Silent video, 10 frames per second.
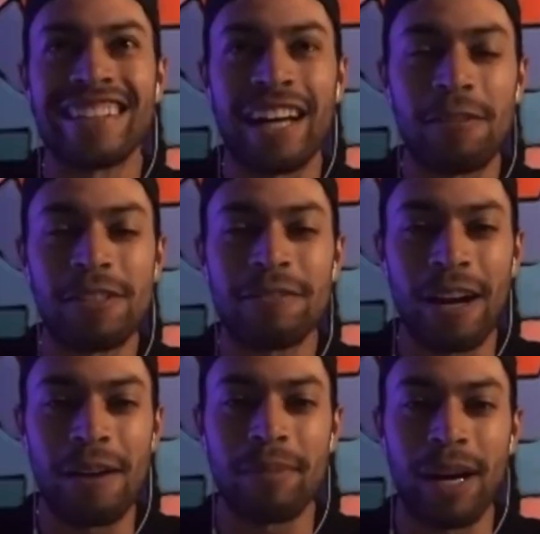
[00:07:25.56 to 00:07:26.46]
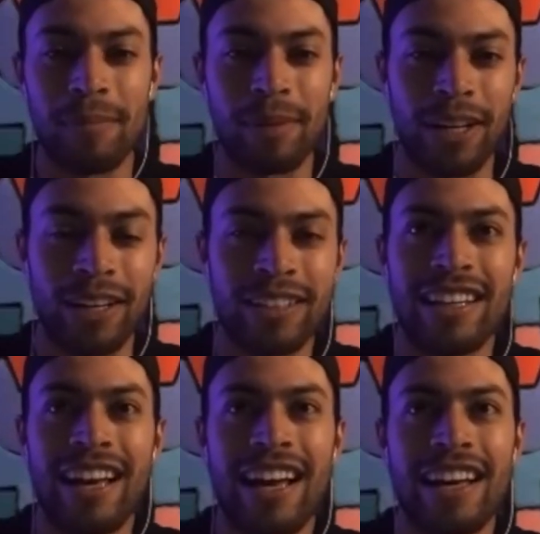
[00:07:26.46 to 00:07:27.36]
I would define pop art
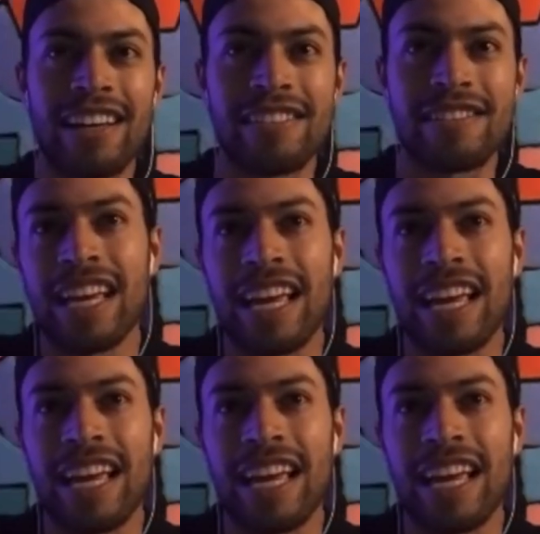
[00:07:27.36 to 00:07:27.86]
as